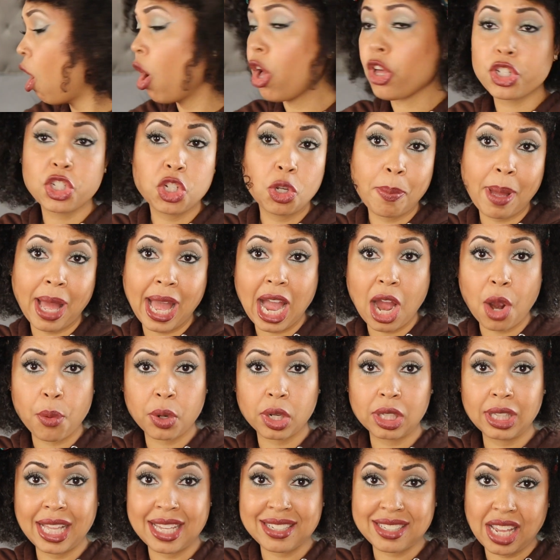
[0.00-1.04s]
Also by
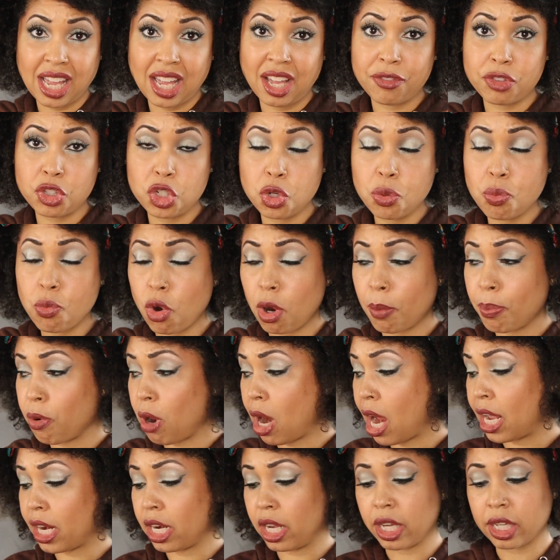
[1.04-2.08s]
Hourglass, I have 2 more
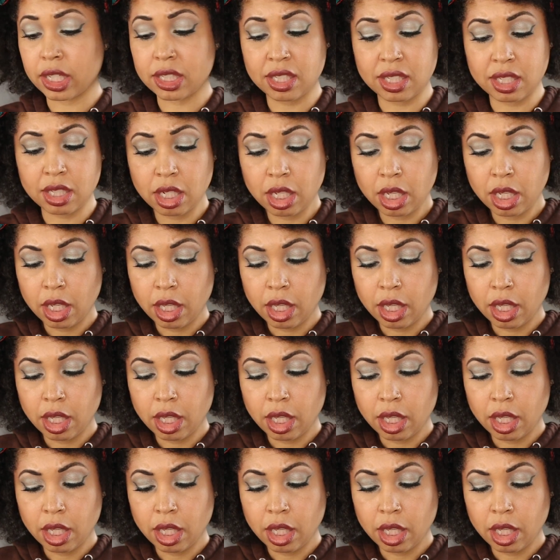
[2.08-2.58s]
products.